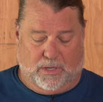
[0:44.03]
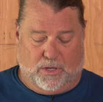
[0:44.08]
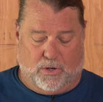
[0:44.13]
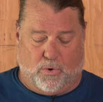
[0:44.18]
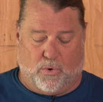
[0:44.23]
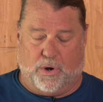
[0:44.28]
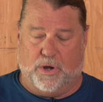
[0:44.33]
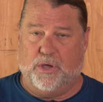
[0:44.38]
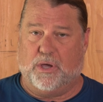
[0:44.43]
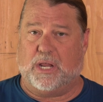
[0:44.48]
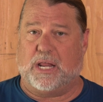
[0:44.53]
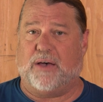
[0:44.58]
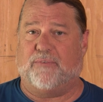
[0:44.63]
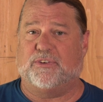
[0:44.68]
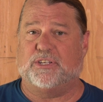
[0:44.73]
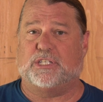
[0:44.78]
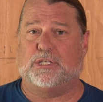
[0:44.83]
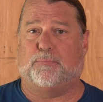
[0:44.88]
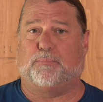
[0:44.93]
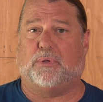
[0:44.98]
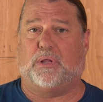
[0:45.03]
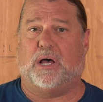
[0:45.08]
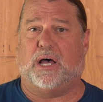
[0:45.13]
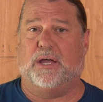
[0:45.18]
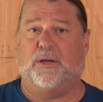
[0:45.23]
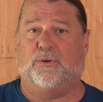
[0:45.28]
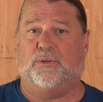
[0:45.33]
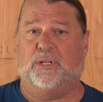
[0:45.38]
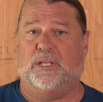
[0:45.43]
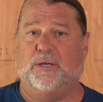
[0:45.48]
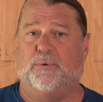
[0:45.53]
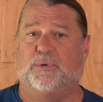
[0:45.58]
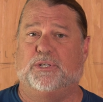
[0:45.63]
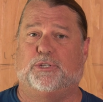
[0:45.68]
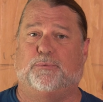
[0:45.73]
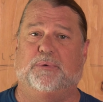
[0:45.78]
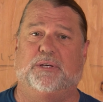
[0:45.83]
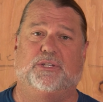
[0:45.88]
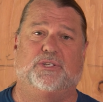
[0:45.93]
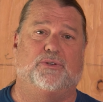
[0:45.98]
Or you could have a supply only,
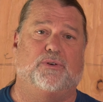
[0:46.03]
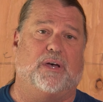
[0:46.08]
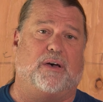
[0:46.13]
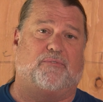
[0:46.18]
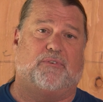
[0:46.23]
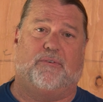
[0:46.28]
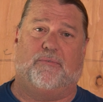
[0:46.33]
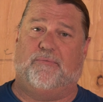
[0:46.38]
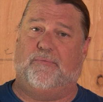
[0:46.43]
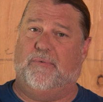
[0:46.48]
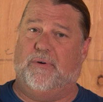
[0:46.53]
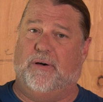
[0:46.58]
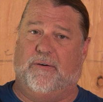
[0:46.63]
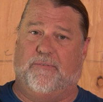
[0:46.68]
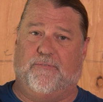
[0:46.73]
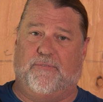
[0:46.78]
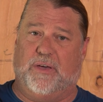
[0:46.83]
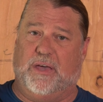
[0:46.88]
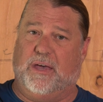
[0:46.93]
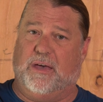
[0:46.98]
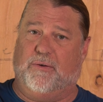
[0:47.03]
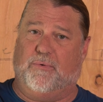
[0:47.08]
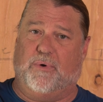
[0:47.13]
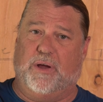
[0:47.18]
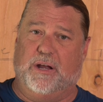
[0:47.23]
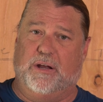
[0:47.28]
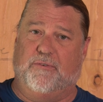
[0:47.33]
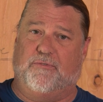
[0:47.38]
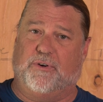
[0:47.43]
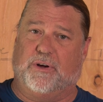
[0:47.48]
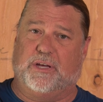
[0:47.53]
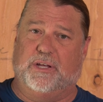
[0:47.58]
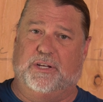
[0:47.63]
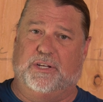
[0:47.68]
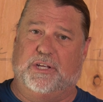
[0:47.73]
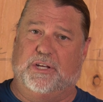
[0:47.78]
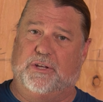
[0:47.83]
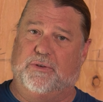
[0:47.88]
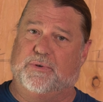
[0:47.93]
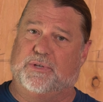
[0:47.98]
which means you have a fan rated for
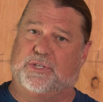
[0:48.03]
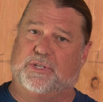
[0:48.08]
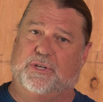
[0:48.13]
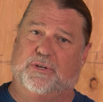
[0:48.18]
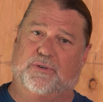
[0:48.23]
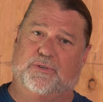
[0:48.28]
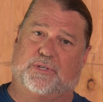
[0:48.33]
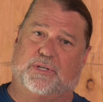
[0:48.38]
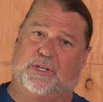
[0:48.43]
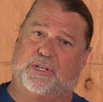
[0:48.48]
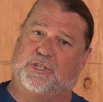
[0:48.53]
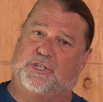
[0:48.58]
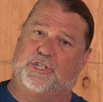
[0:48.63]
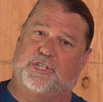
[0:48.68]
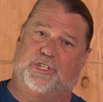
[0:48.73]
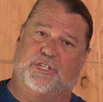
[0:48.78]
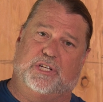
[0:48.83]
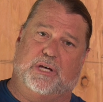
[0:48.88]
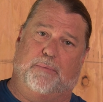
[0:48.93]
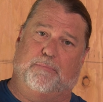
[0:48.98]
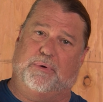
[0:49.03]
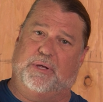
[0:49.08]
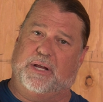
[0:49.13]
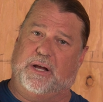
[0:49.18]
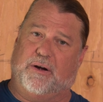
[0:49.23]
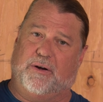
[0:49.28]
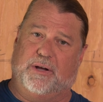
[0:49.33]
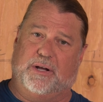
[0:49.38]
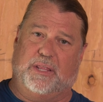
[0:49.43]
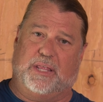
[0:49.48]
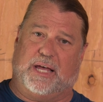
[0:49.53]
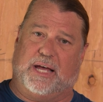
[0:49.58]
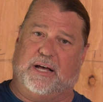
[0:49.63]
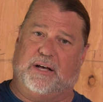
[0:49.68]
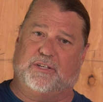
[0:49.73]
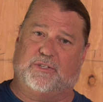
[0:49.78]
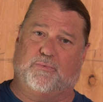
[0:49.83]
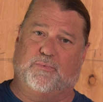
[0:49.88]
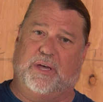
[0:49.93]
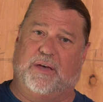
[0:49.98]
continuous use and it's just dumping air into the
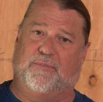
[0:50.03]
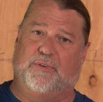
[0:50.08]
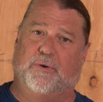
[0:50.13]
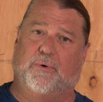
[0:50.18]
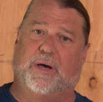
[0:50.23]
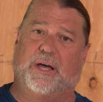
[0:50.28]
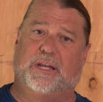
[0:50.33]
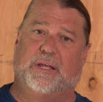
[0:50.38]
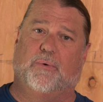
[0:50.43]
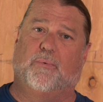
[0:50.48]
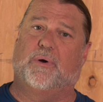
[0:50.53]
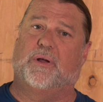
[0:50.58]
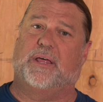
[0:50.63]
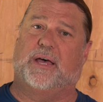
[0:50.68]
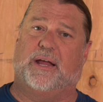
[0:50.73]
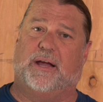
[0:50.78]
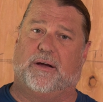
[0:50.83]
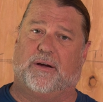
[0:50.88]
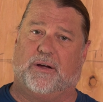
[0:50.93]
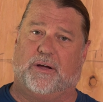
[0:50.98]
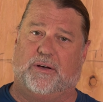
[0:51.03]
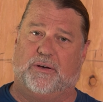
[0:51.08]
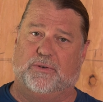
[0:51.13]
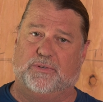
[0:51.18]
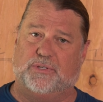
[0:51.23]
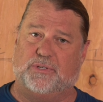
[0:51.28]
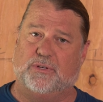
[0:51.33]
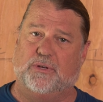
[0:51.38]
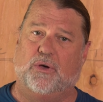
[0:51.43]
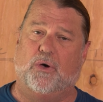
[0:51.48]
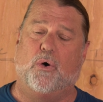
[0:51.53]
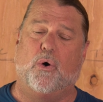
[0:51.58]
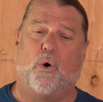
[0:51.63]
house and we have no idea where that air goes.